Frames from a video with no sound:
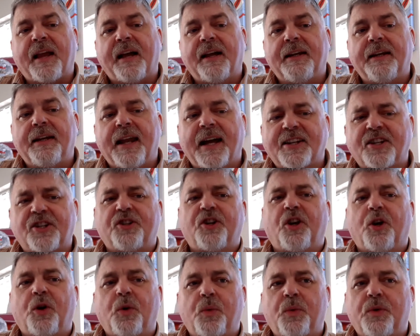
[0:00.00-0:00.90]
Last
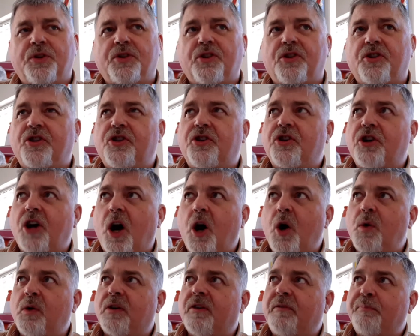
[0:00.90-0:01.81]
night was a
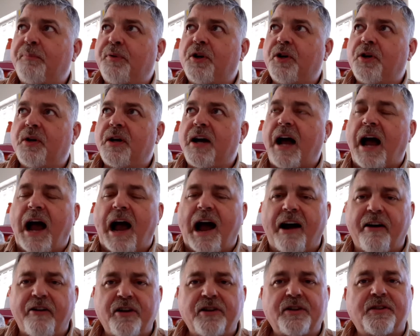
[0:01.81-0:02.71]
show of pure
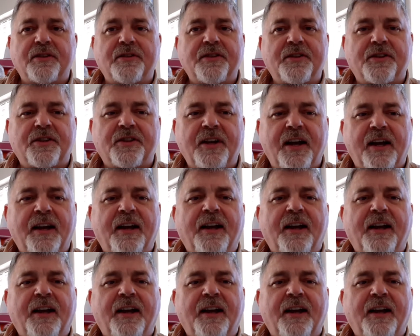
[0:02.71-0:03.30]
arrogance